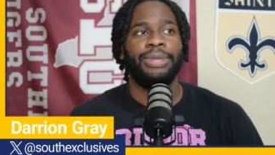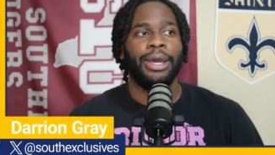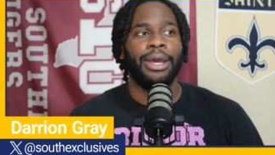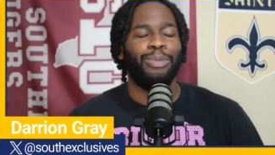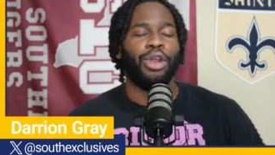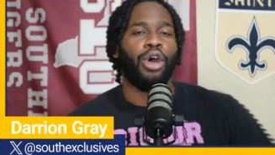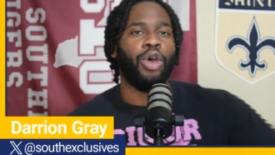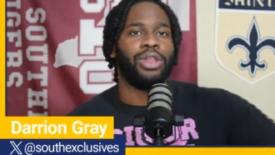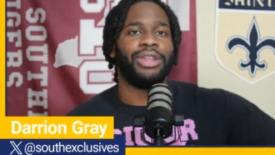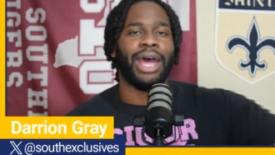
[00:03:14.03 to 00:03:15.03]
But
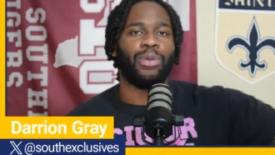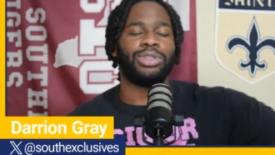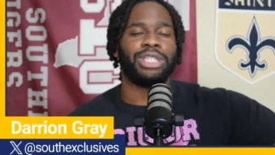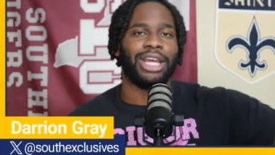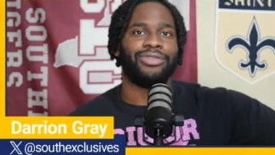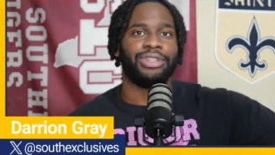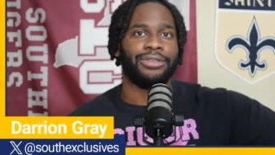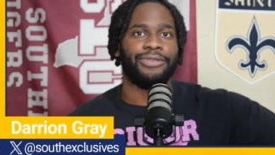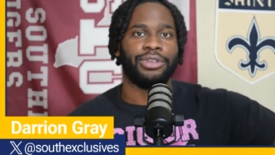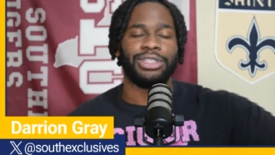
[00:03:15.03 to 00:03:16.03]
all of that was left in
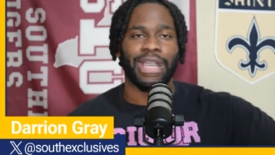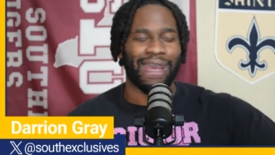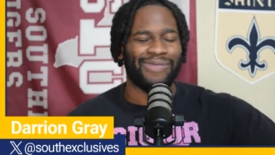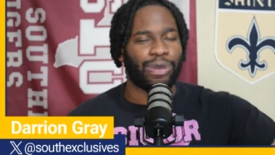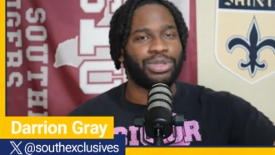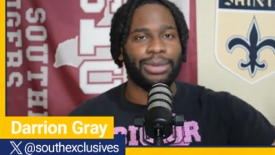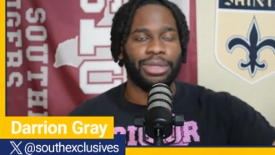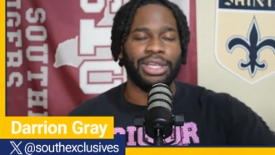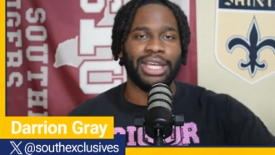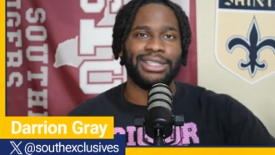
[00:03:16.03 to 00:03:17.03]
the first half. I was able
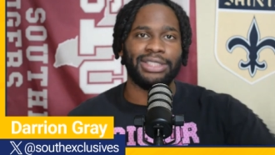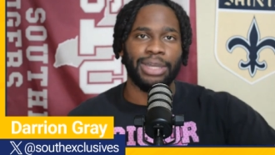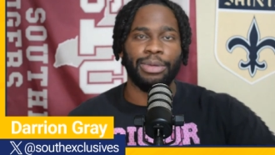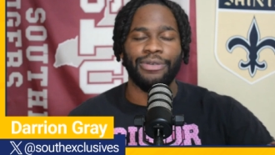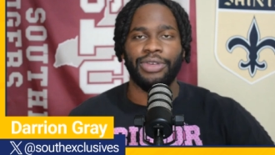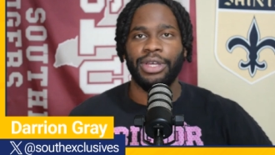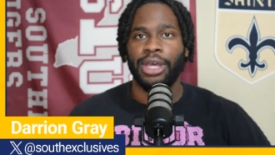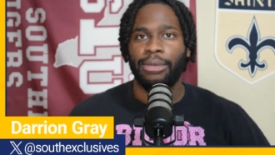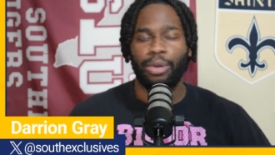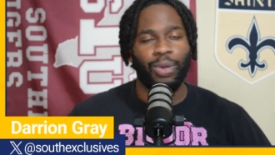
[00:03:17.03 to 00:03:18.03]
to catch some of it.
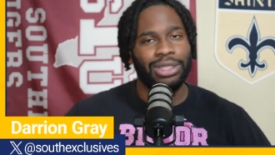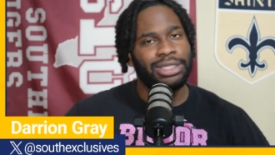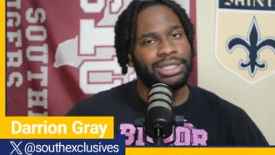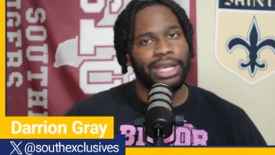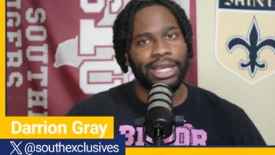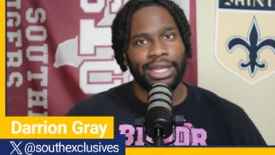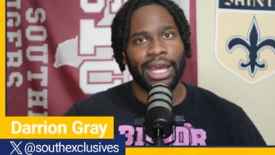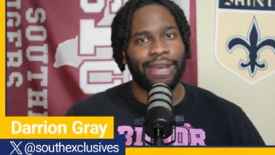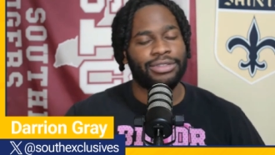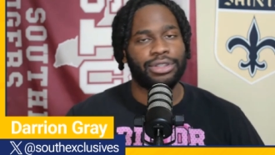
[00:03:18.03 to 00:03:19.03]
But once the second
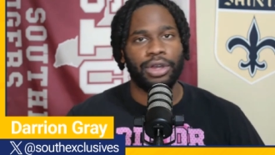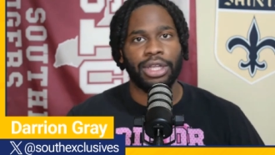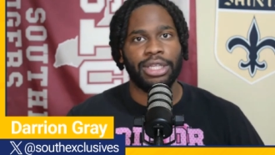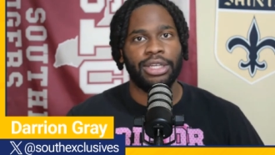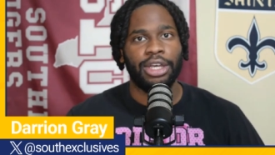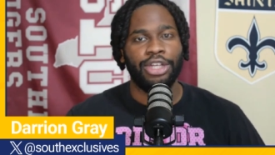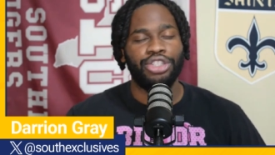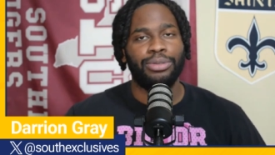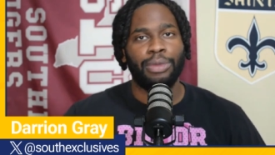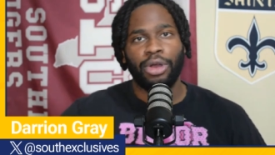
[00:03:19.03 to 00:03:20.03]
half started,
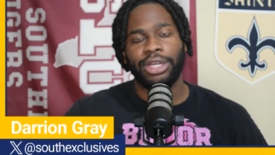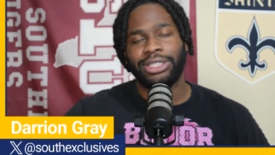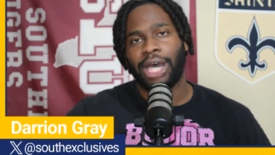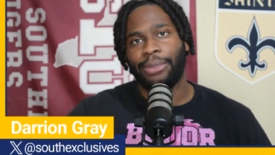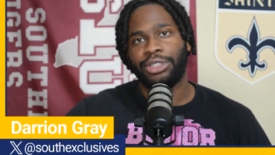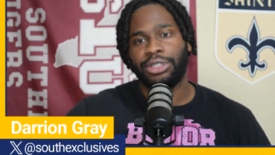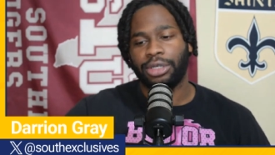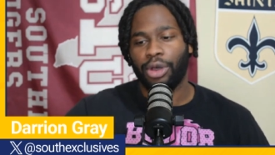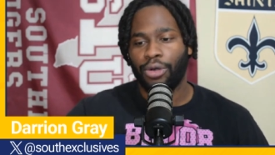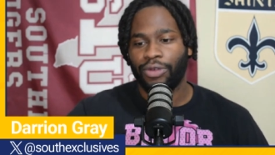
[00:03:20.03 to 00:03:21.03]
Jamarii Thomas
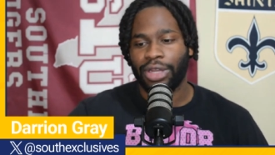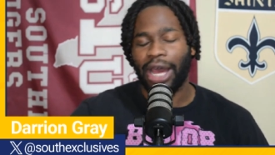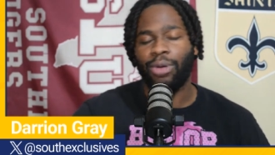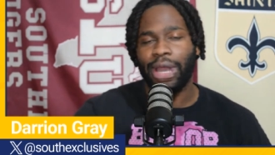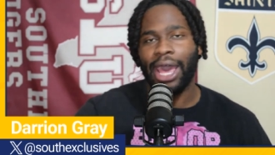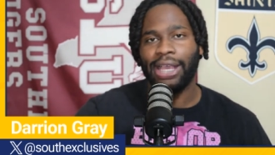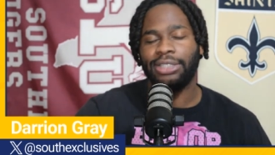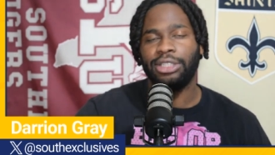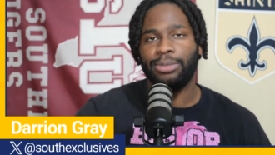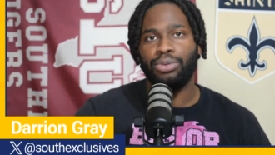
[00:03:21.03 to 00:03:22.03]
took over. And I would
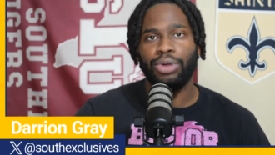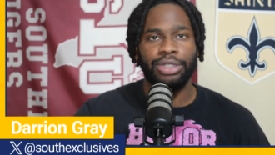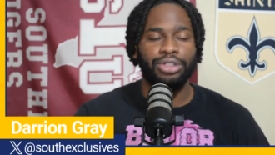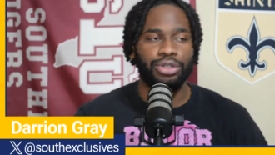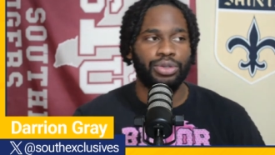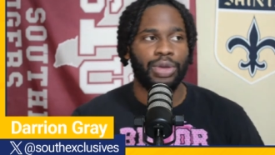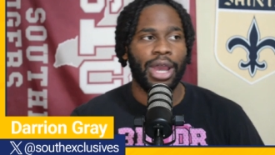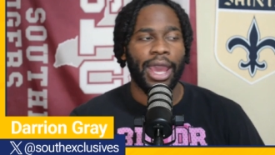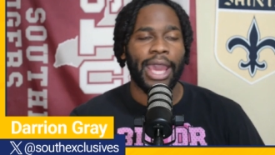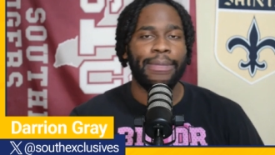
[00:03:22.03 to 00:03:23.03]
actually point to
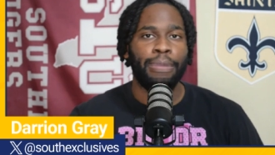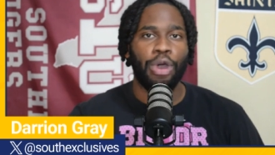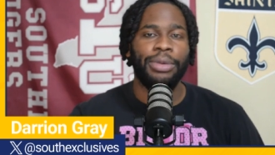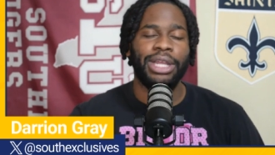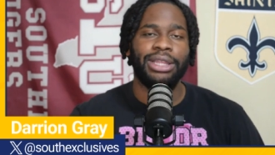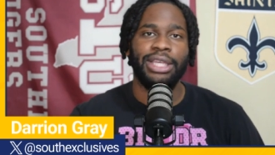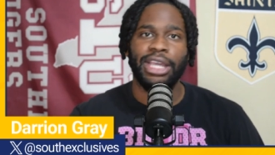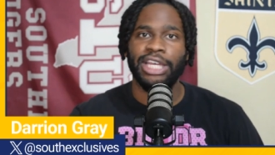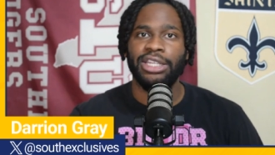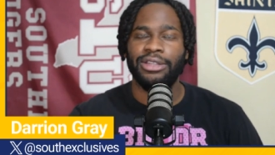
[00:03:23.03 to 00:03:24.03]
a moment at the
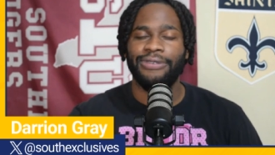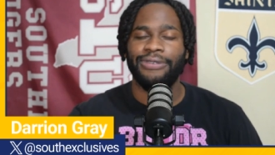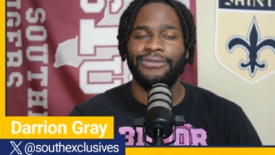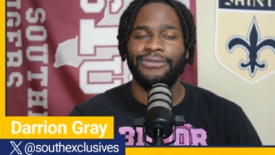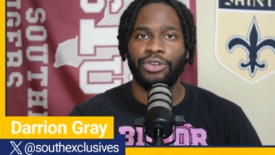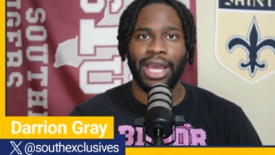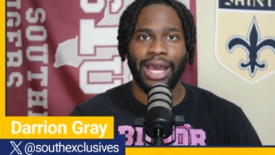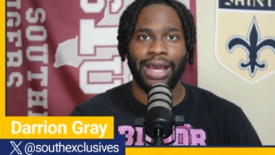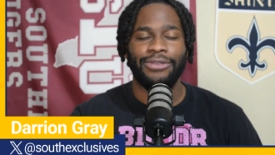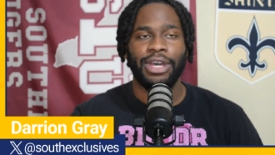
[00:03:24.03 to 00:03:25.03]
end of the first
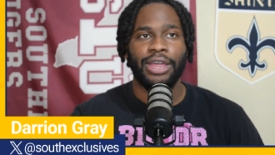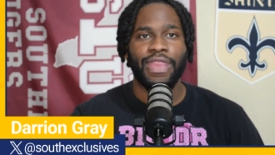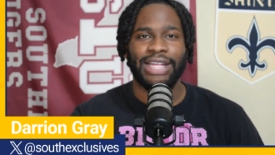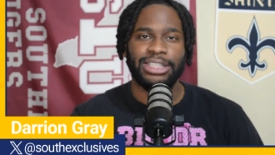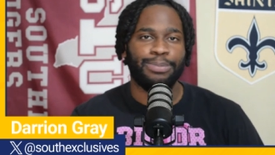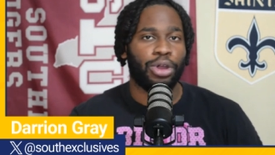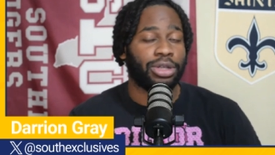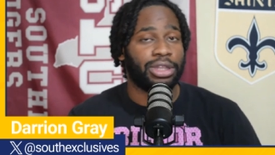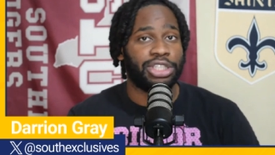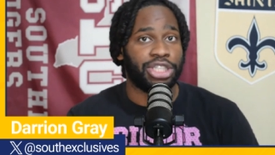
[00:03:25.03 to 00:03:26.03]
half that
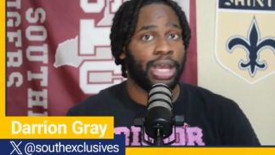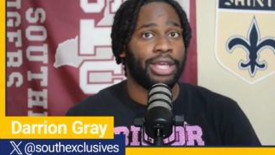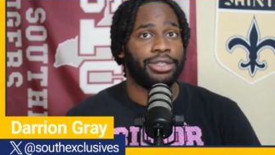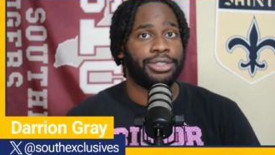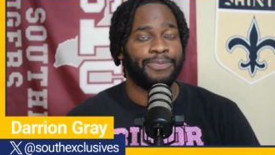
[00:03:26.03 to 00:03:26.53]
sparked the change.